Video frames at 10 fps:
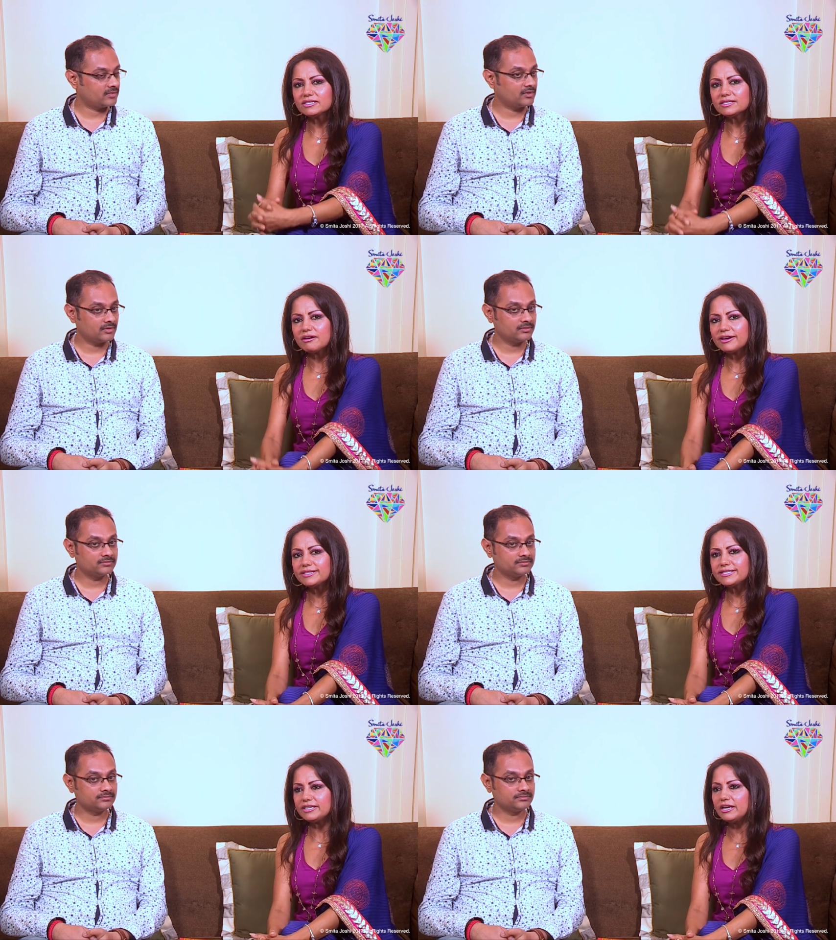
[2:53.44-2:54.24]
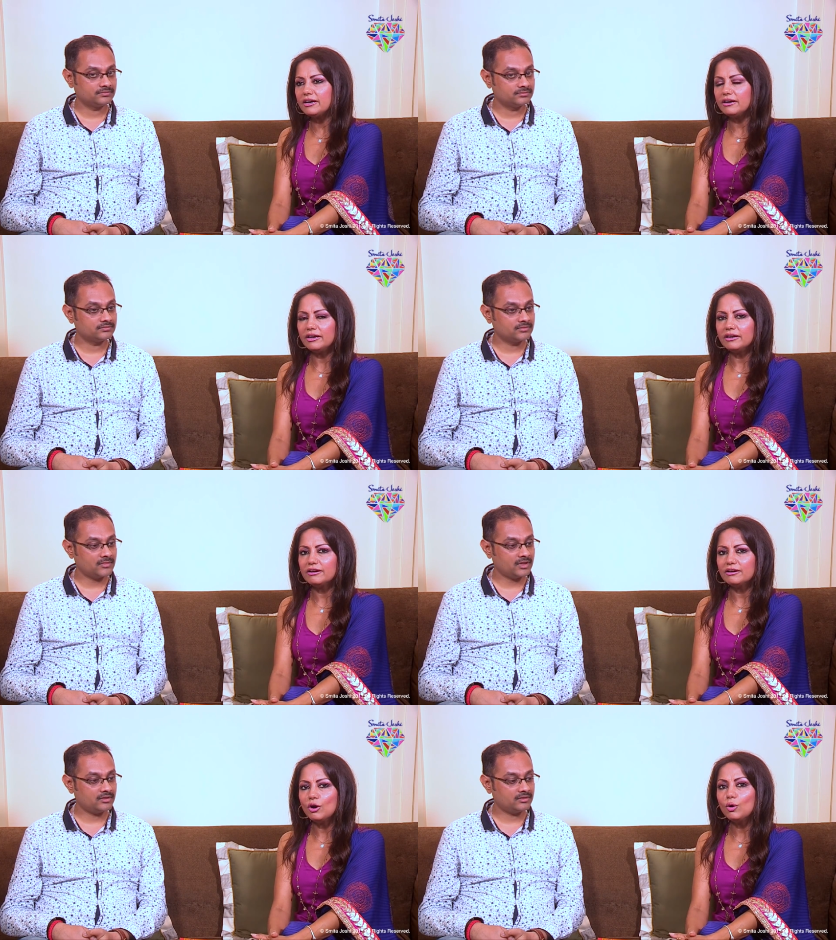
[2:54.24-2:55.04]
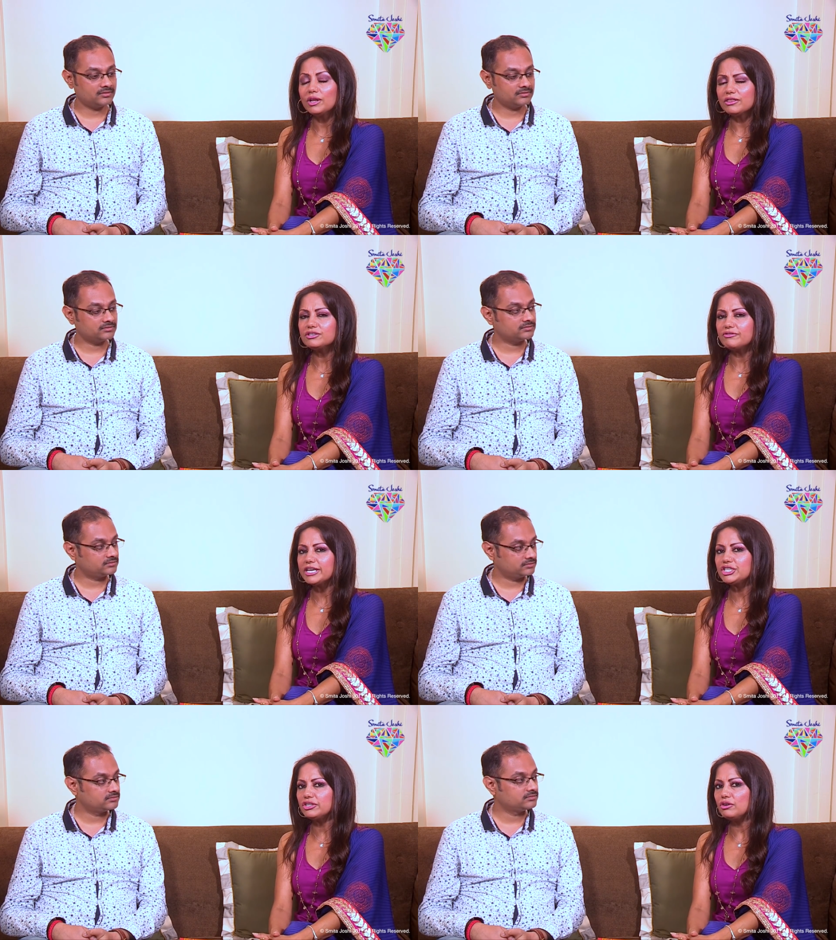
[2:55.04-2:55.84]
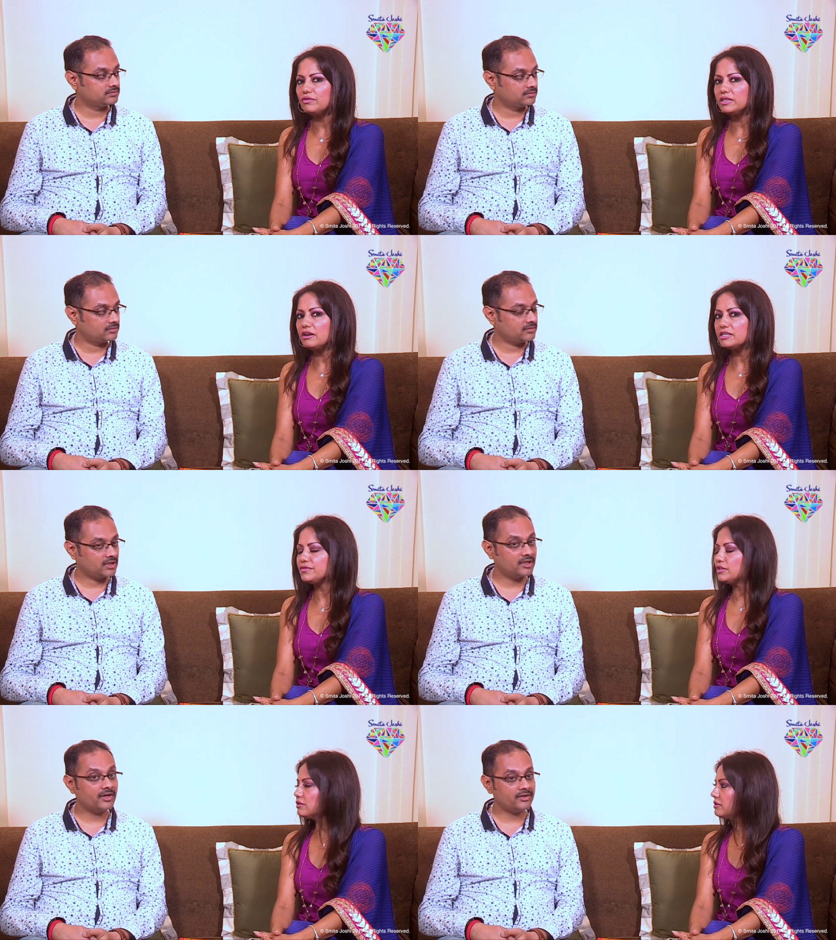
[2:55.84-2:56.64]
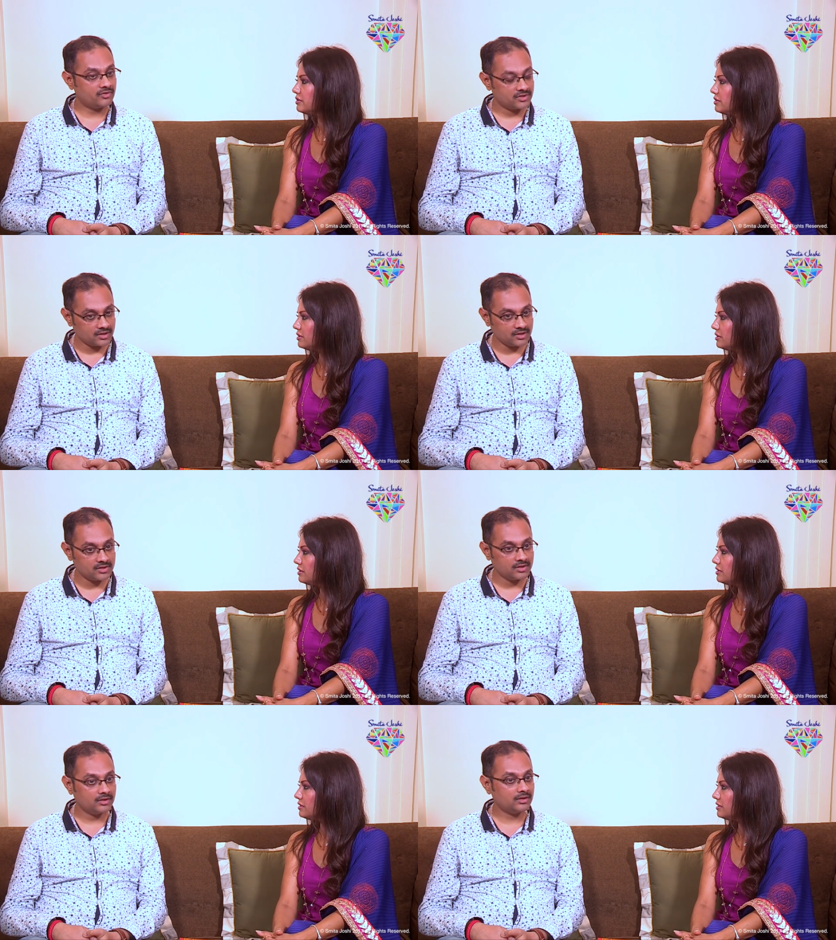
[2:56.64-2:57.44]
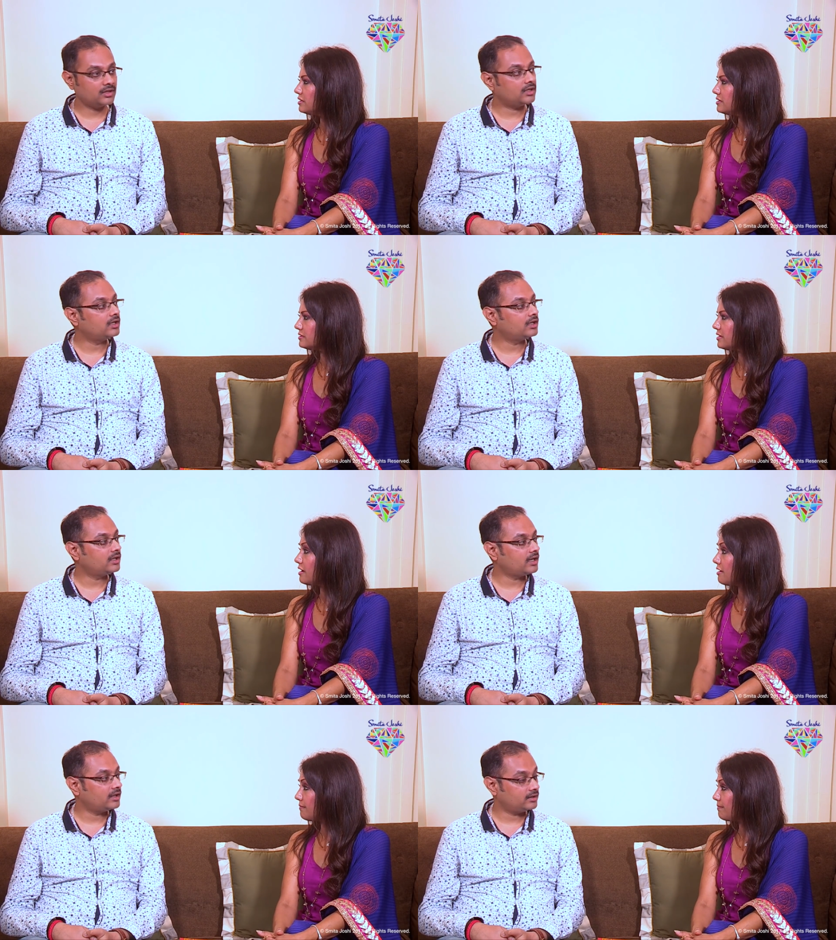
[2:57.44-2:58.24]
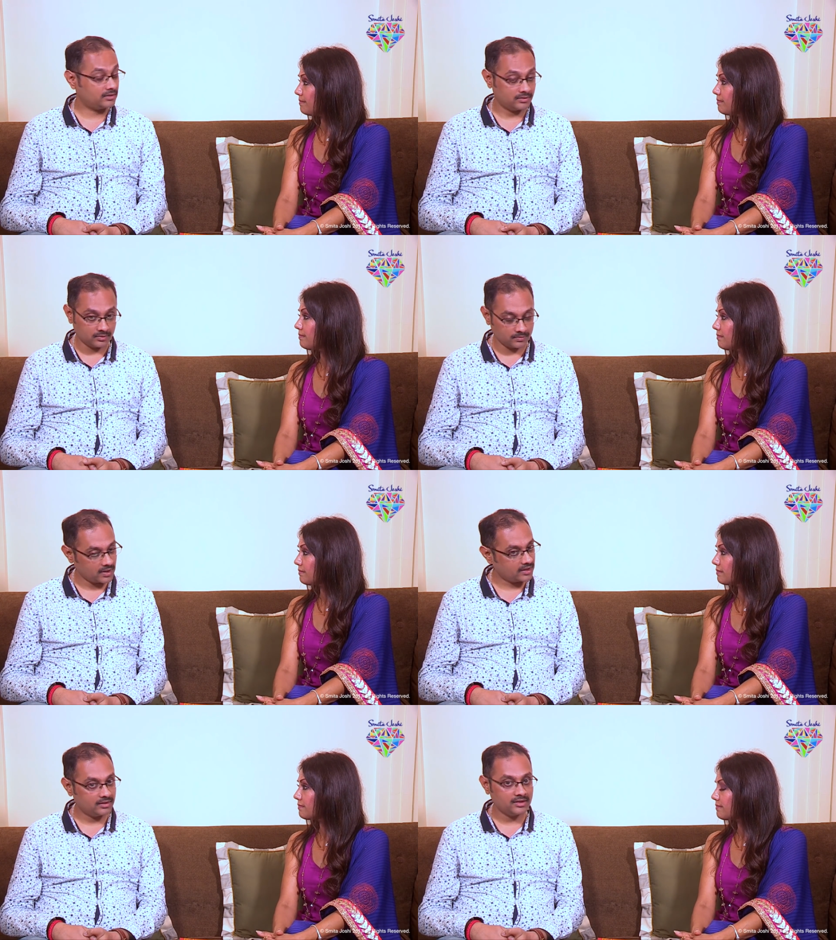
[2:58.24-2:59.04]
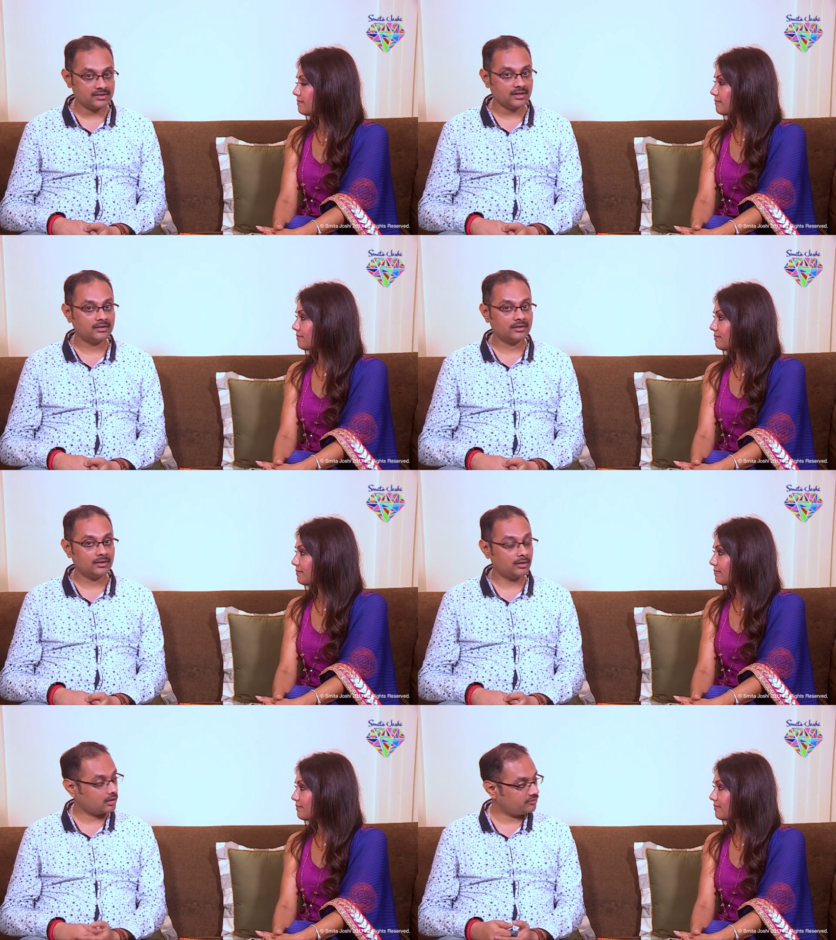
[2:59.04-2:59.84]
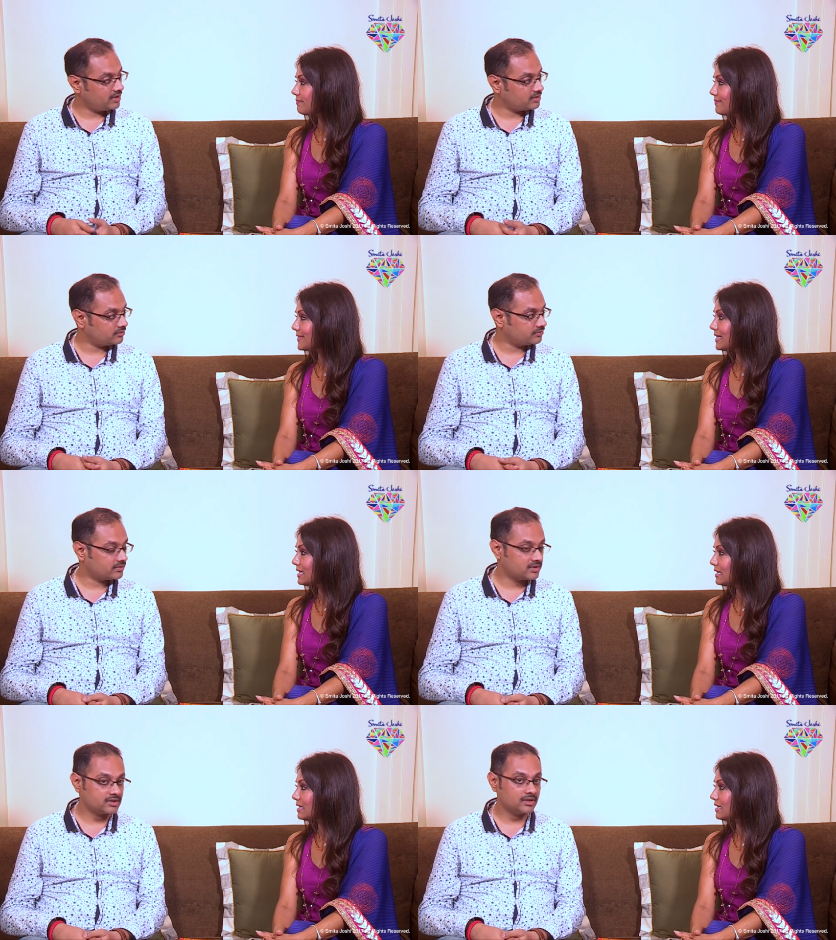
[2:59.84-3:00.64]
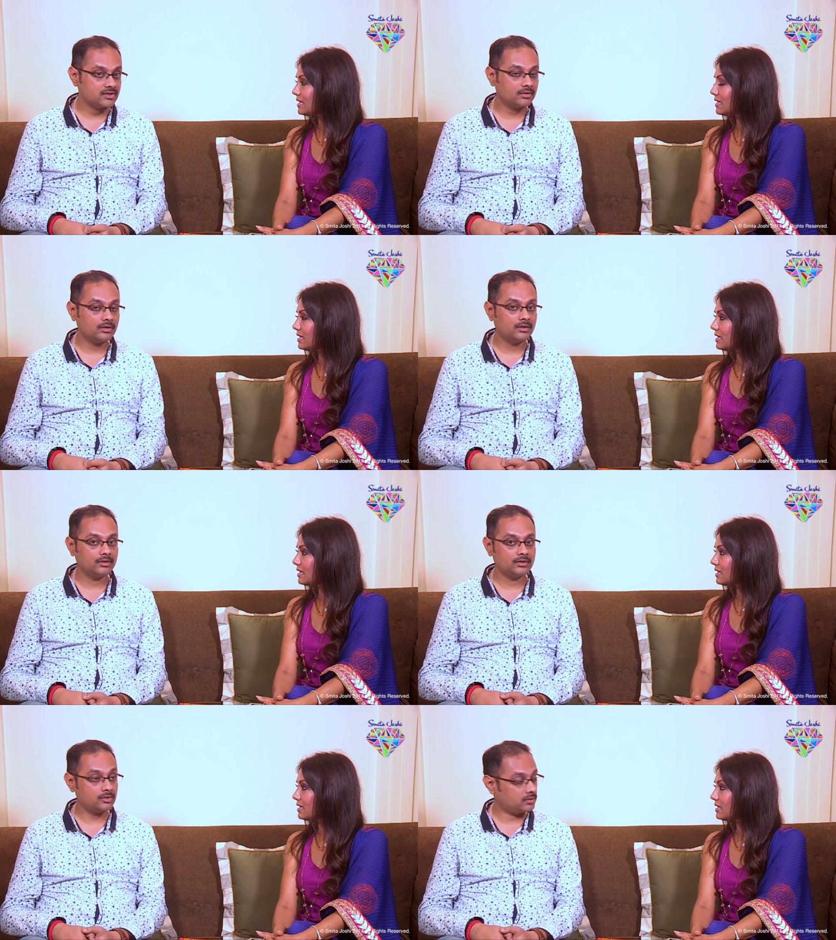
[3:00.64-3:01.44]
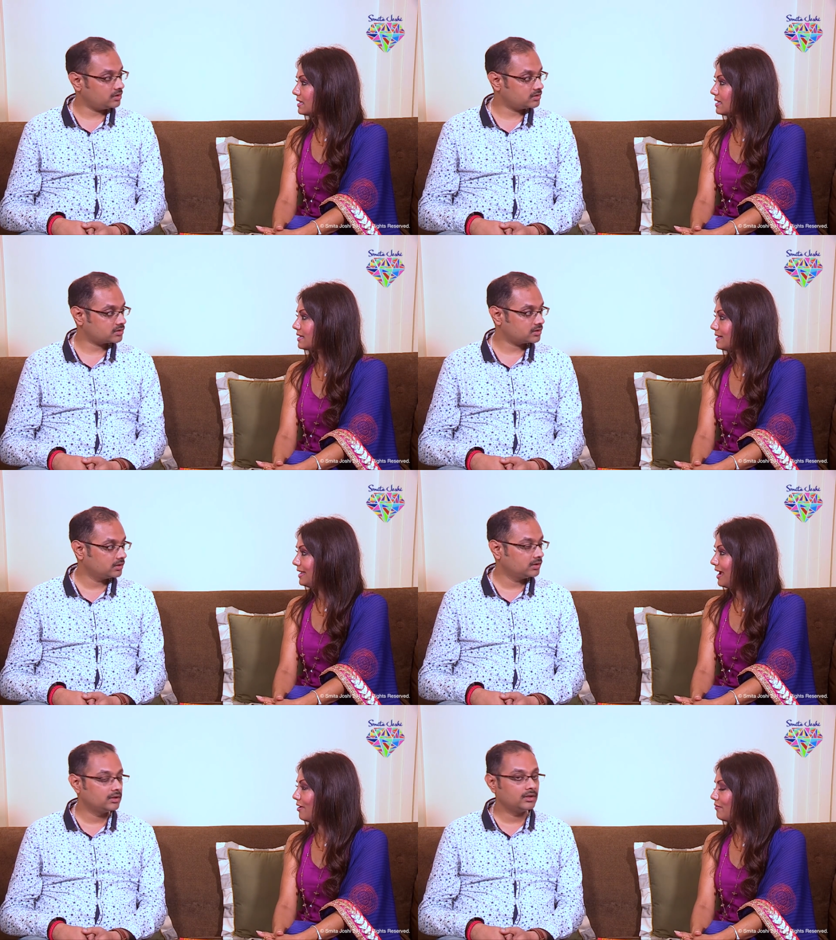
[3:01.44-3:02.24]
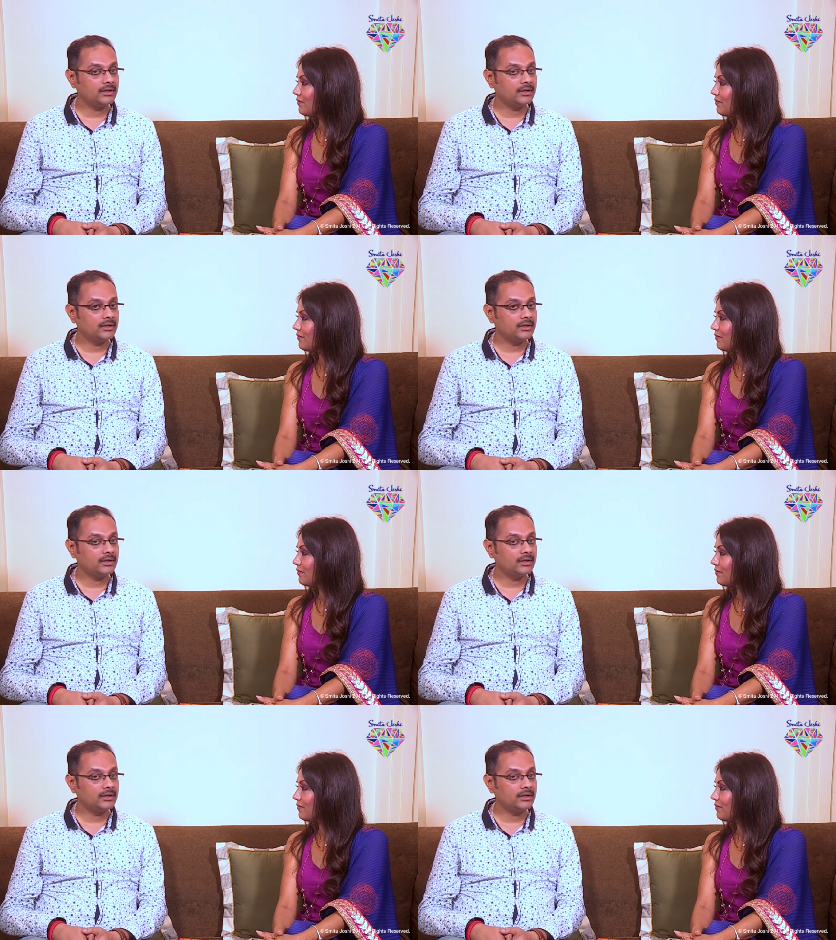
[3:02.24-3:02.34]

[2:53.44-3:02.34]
Speaker 1: the science in a, in a whole other direction over the last
Speaker 2: few years. He's a great researcher, yes, uh, yeah. you know, and he's done a lot of years of research on Jyotish. Yeah.